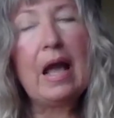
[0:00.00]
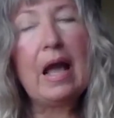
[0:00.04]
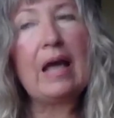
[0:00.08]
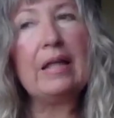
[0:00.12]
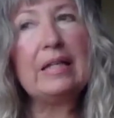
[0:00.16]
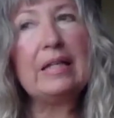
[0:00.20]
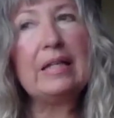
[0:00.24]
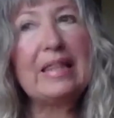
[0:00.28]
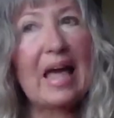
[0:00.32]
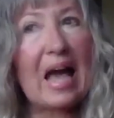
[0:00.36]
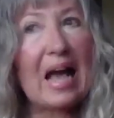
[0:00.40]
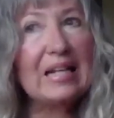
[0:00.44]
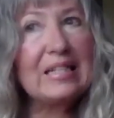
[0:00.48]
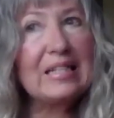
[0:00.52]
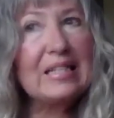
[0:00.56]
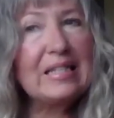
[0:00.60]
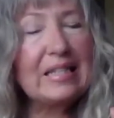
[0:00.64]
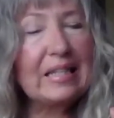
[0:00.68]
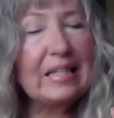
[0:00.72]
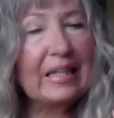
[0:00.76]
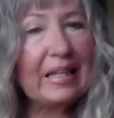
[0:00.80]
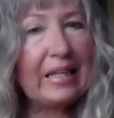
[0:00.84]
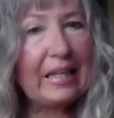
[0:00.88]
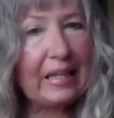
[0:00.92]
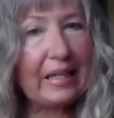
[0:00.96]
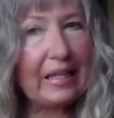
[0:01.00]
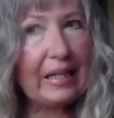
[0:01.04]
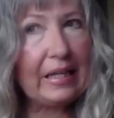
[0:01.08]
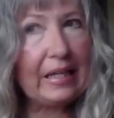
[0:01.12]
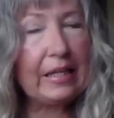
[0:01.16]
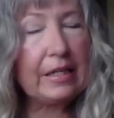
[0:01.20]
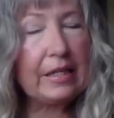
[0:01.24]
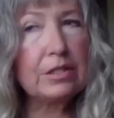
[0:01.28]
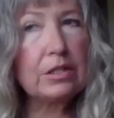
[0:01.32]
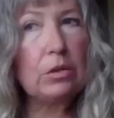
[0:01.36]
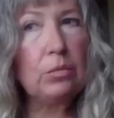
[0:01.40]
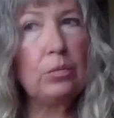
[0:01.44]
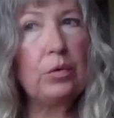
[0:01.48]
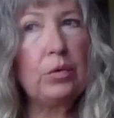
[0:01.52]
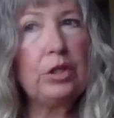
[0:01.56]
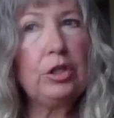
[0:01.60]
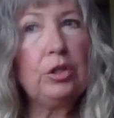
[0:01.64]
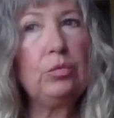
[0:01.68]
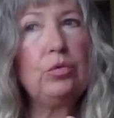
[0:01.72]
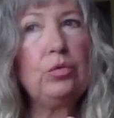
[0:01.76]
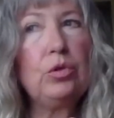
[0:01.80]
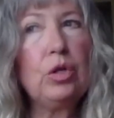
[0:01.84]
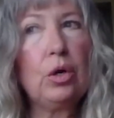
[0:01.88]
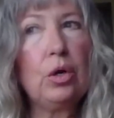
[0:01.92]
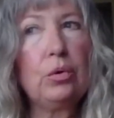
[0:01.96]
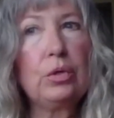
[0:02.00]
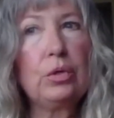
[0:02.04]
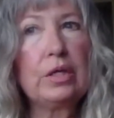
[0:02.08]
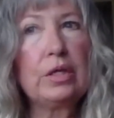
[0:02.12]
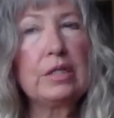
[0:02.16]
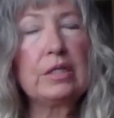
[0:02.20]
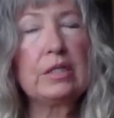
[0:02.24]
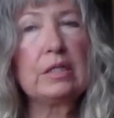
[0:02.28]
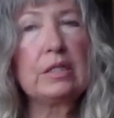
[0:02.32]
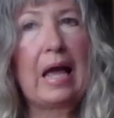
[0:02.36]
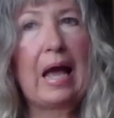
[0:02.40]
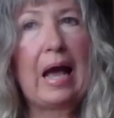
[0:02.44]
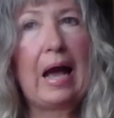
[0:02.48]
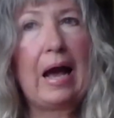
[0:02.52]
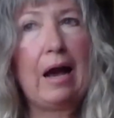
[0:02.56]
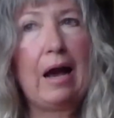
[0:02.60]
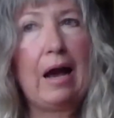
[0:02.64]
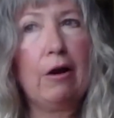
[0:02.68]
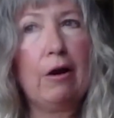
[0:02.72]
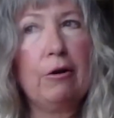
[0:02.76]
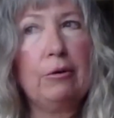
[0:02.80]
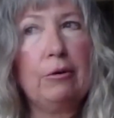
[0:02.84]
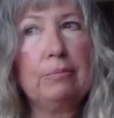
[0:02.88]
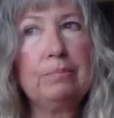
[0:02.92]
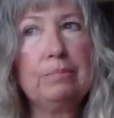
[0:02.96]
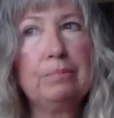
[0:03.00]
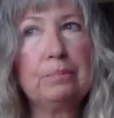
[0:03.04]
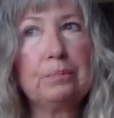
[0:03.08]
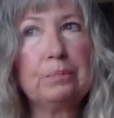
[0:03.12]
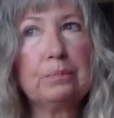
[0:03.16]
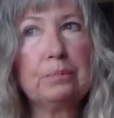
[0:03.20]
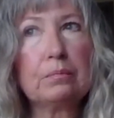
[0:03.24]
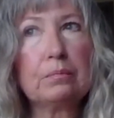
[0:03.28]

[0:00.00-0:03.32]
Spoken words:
And that's the key, is that when you notice how